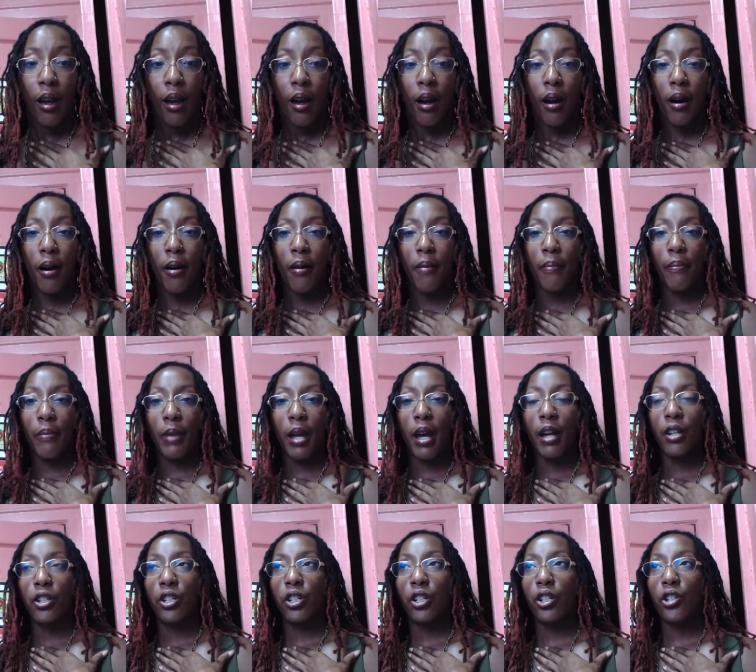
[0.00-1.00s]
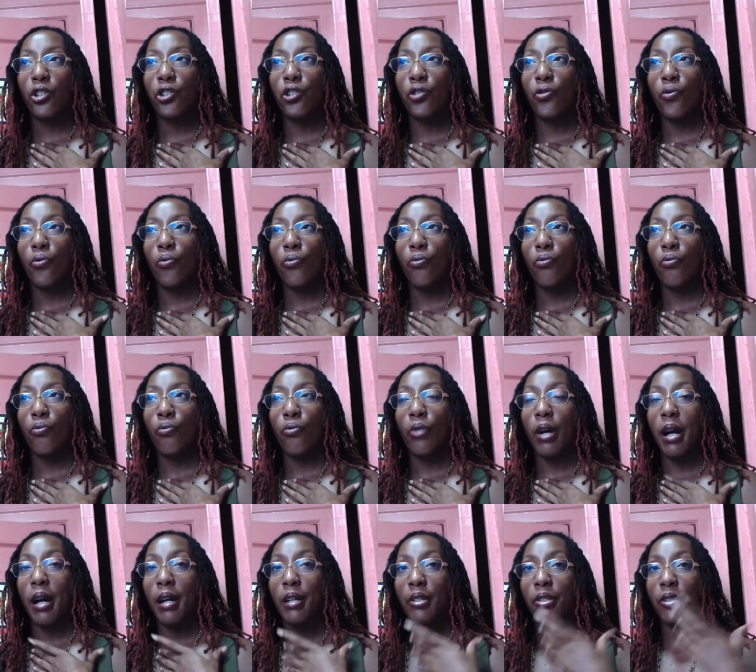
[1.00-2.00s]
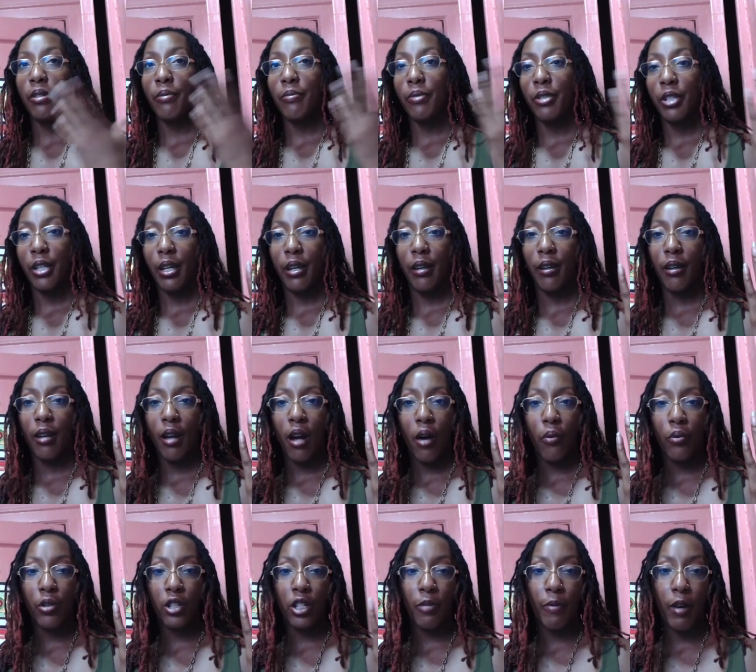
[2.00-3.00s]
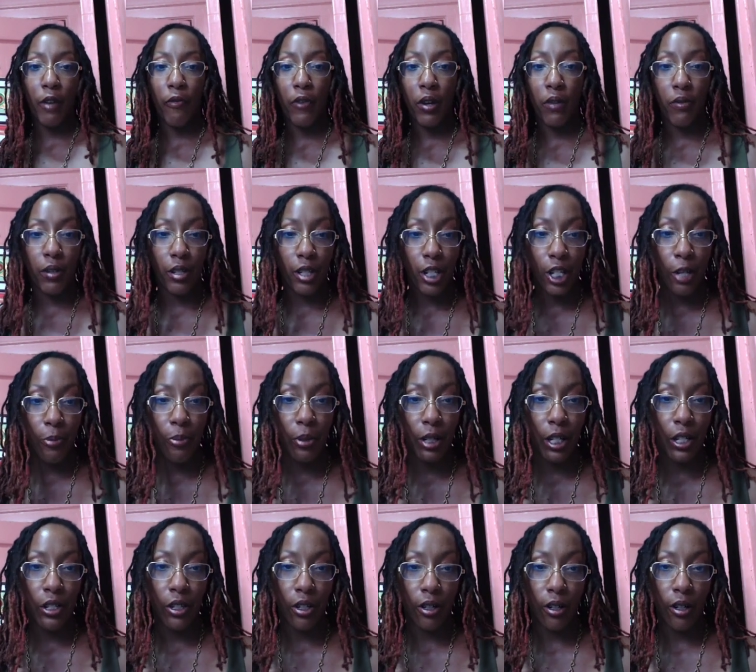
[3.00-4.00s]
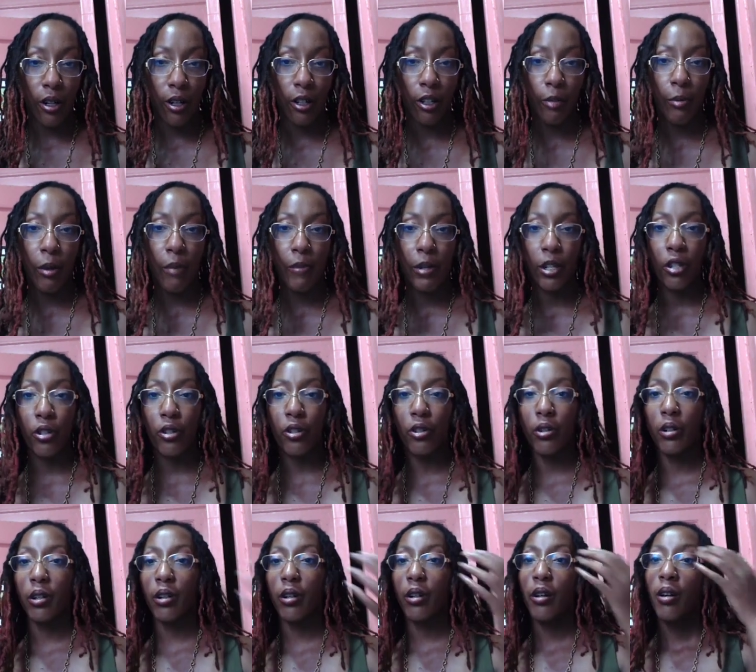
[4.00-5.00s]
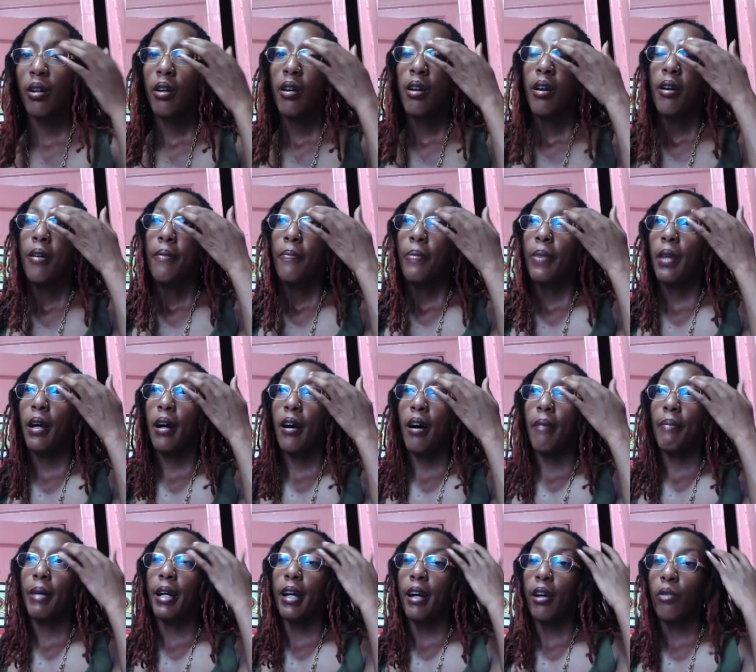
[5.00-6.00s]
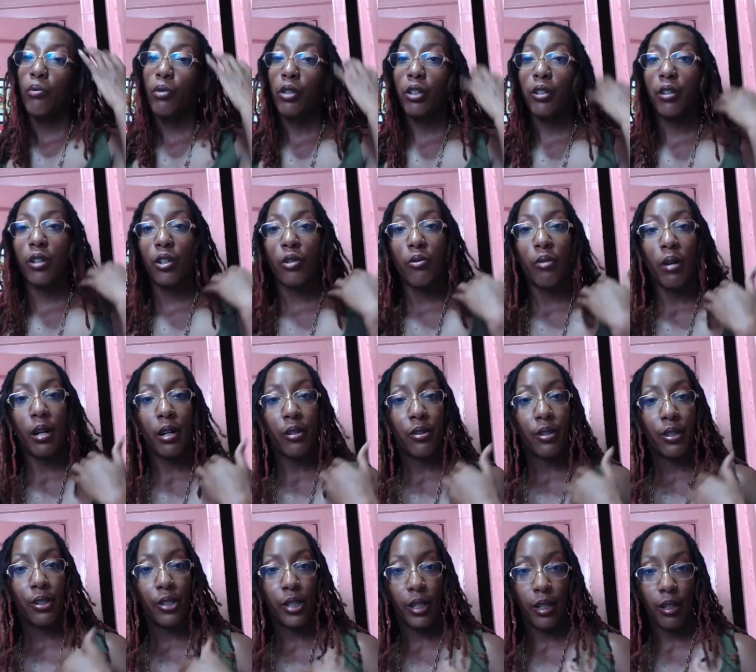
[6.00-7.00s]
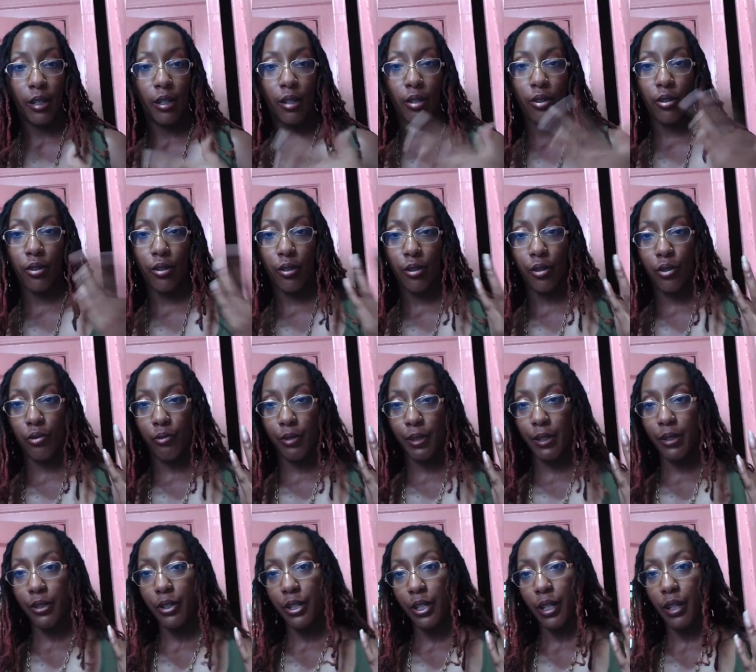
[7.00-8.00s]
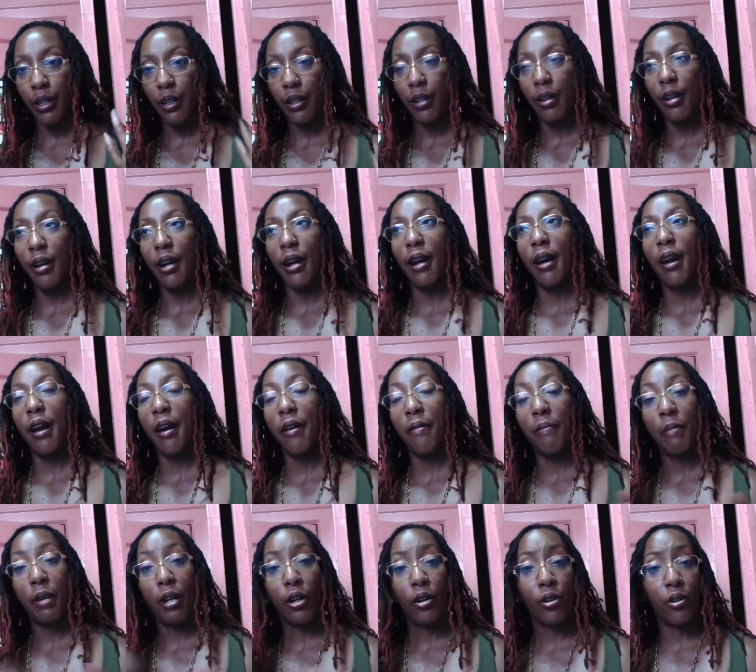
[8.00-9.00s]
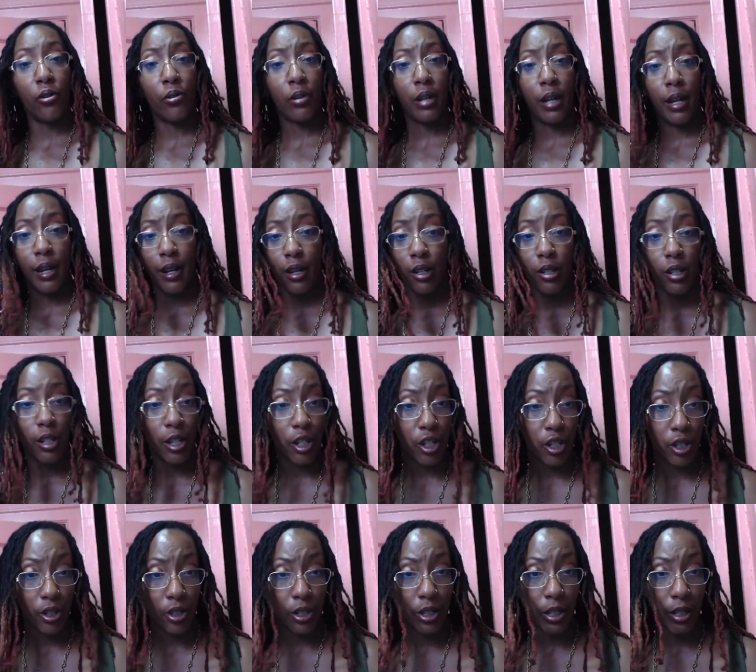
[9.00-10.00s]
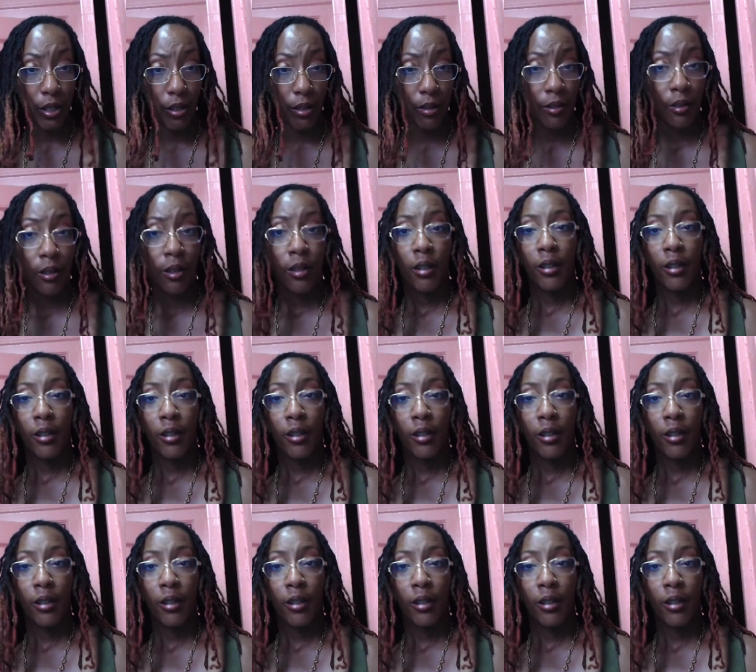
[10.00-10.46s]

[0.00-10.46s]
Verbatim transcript: I just got some tea. I went to my favorite tea place in Harlem. I'm in New York. I got a really good quality tea, green tea. I had my own Echinacea tea.